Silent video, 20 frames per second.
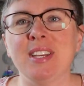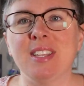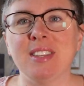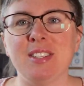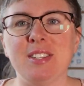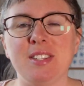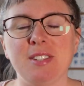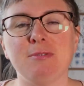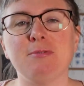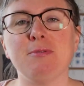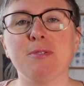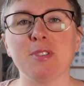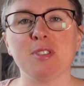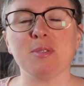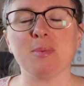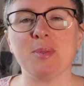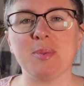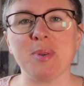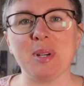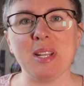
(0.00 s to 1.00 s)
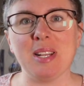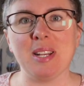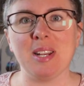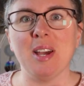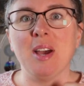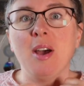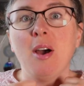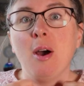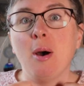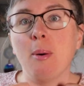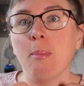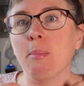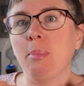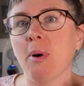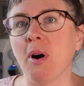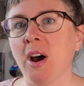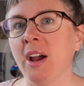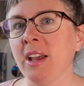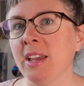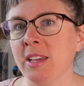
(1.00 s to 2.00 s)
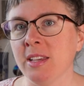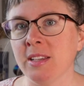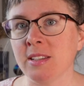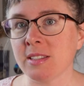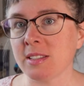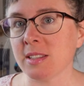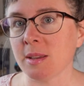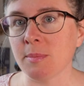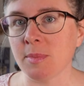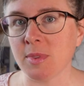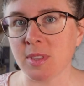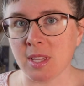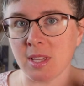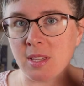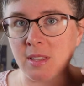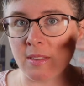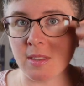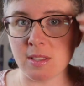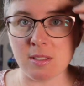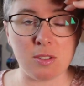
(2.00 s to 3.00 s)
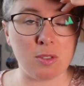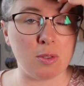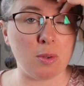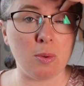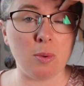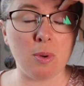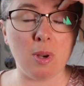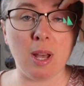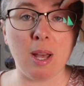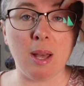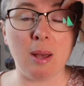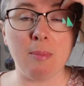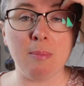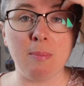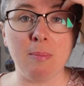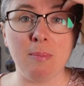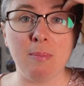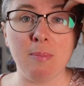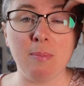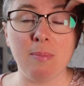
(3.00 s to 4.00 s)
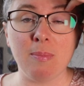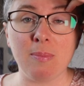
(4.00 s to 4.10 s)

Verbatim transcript: the difference between buying something that's um,